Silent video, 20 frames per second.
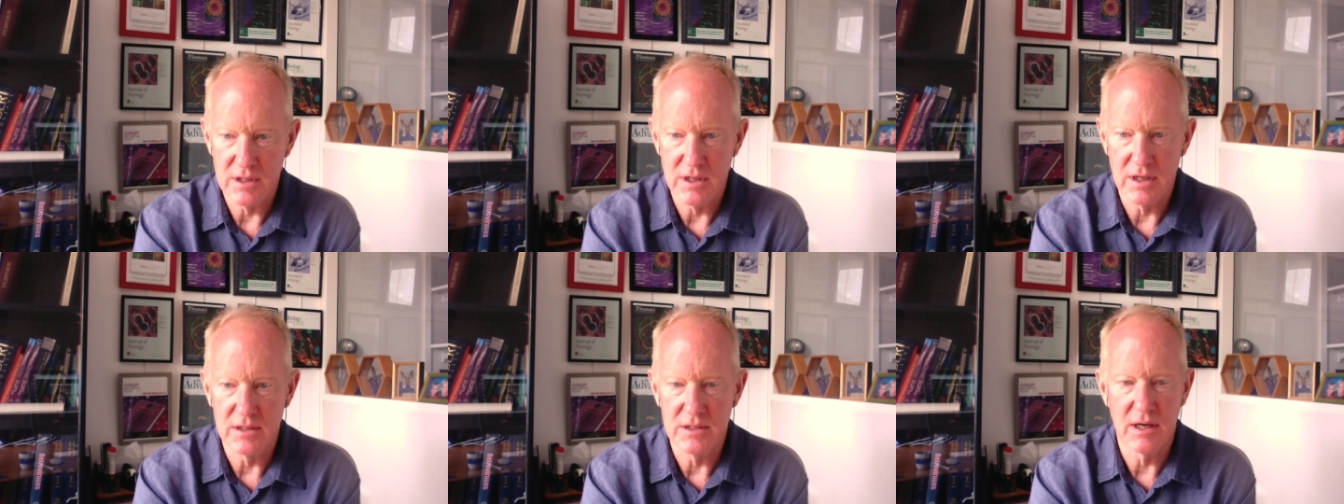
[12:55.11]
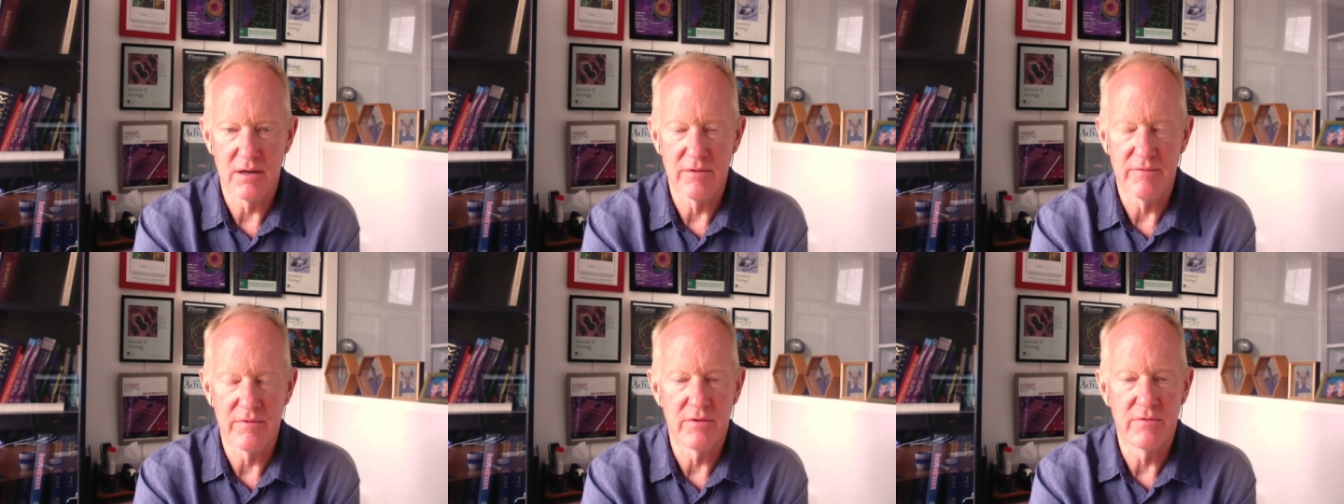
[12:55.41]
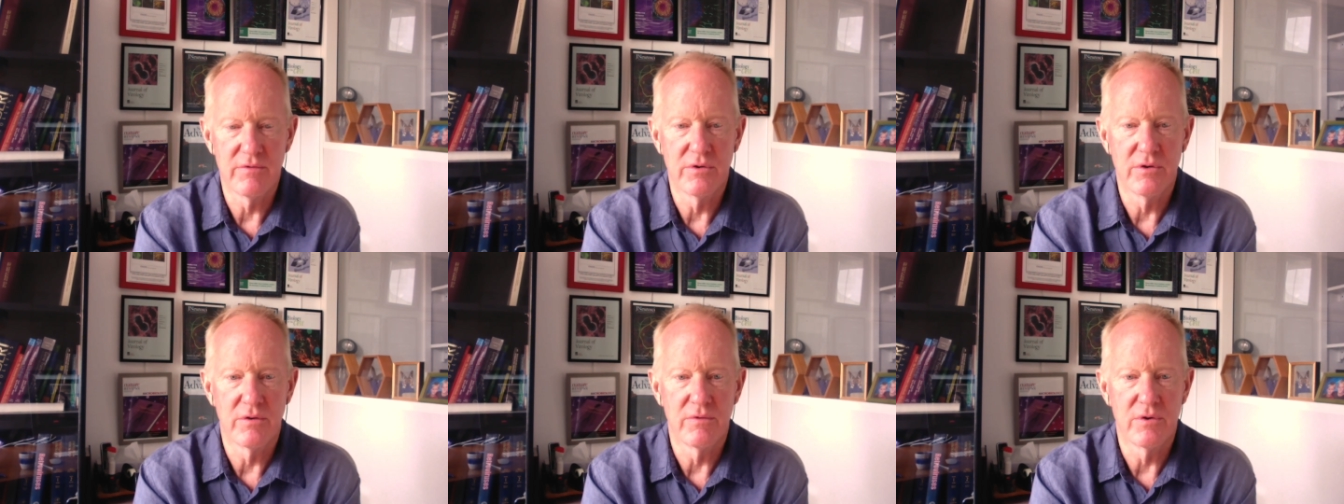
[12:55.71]
uh, Tel
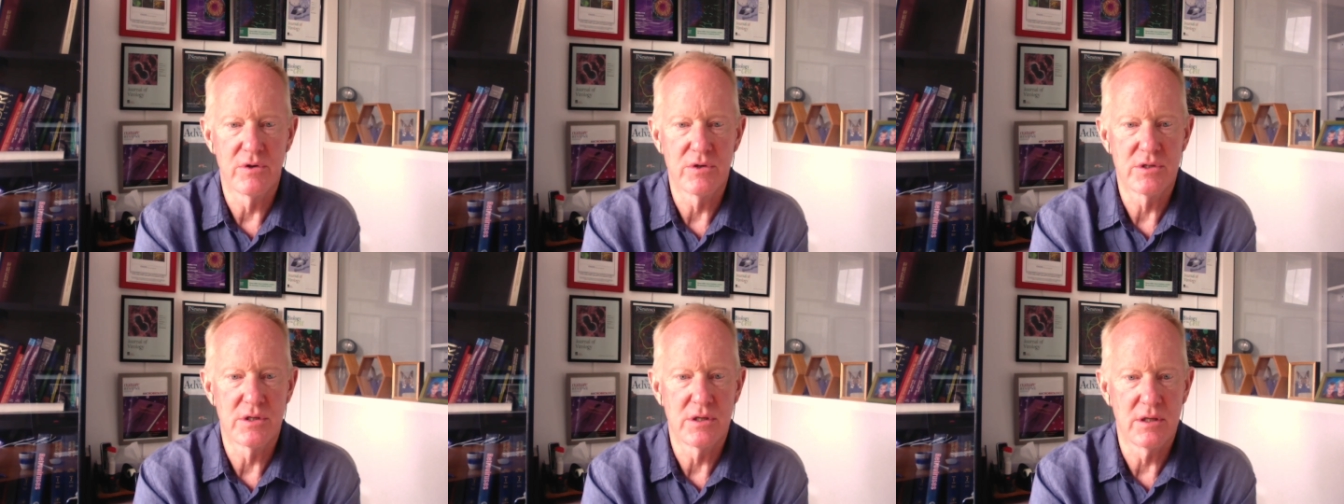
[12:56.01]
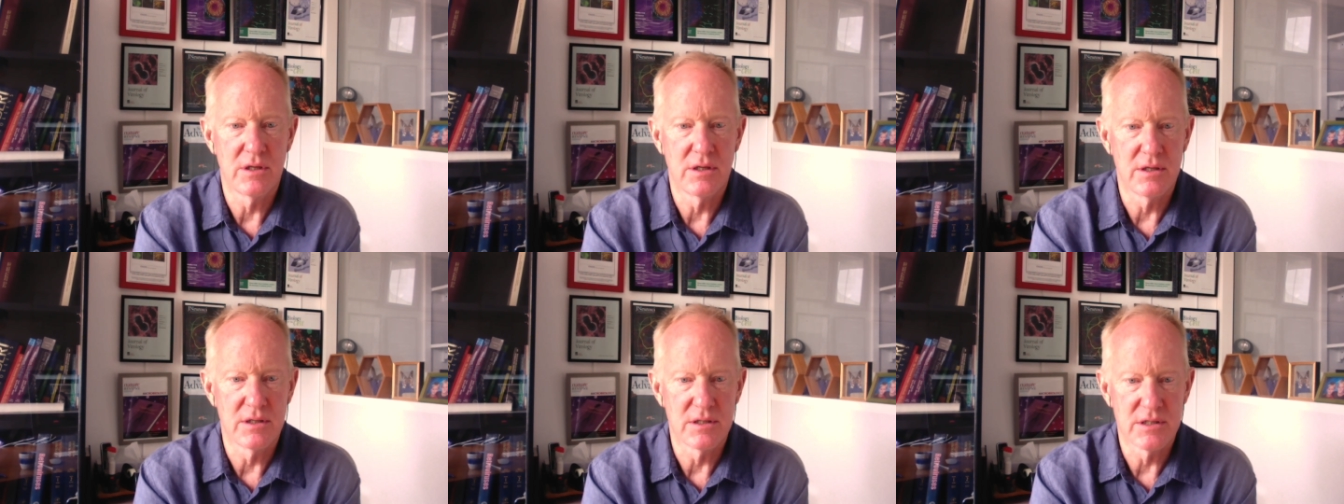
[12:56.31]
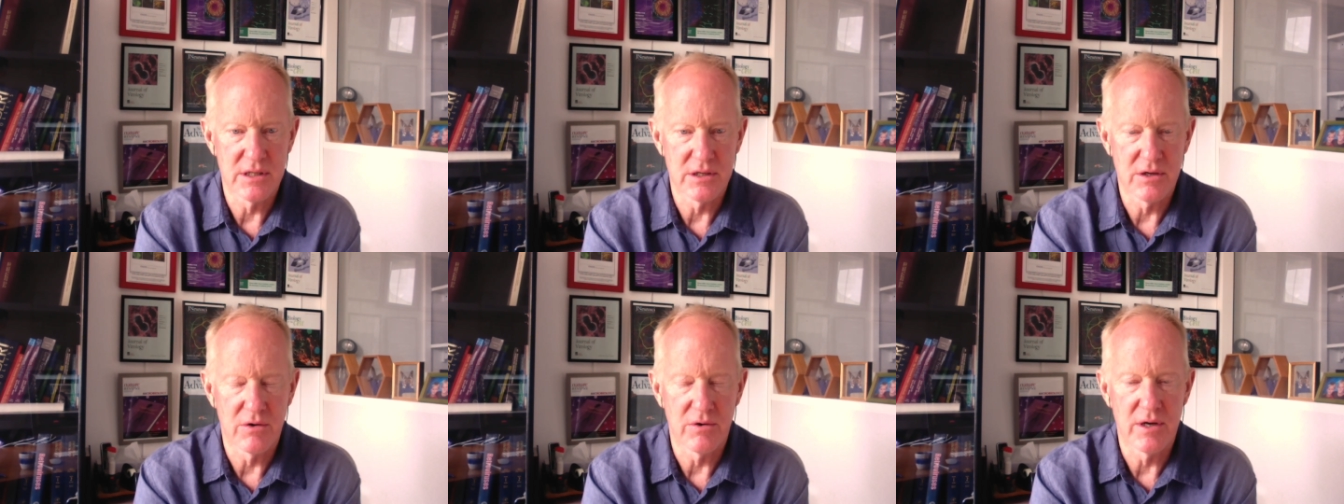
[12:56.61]
Aviv University, the
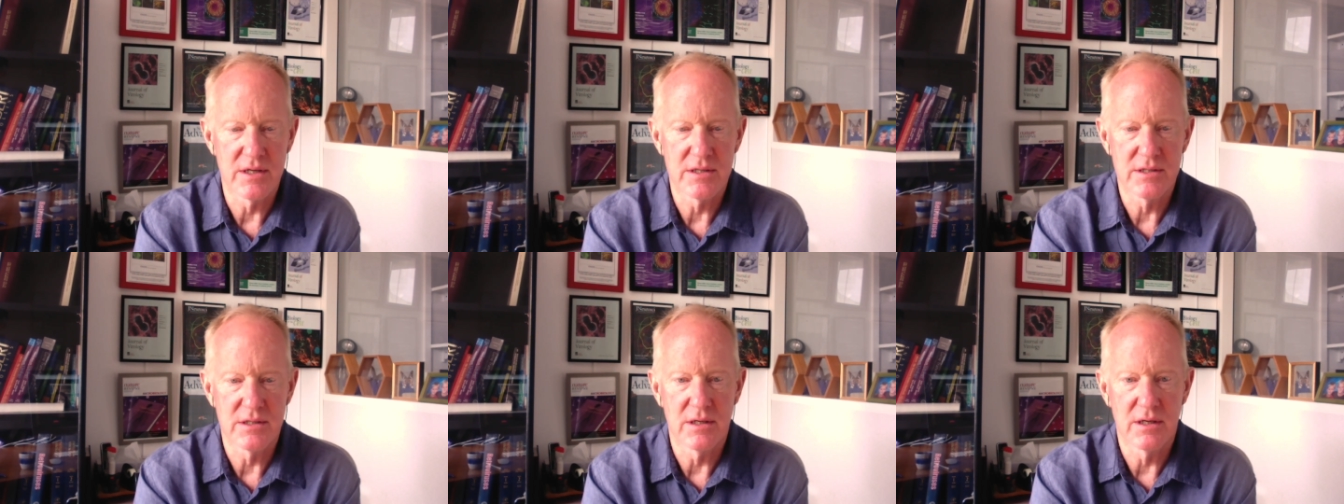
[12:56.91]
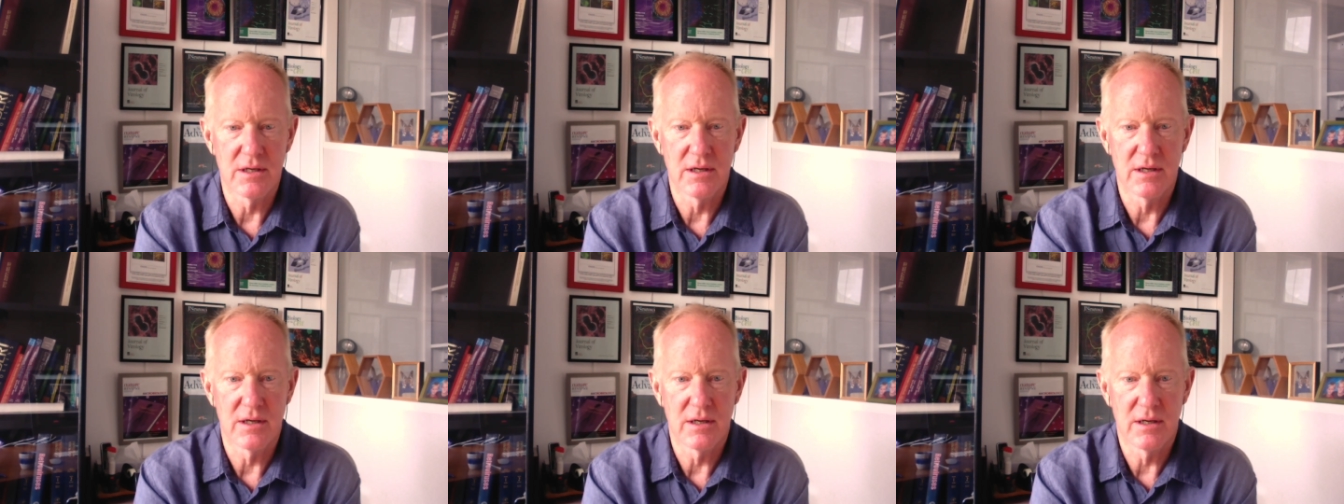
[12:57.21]
CNRS, and,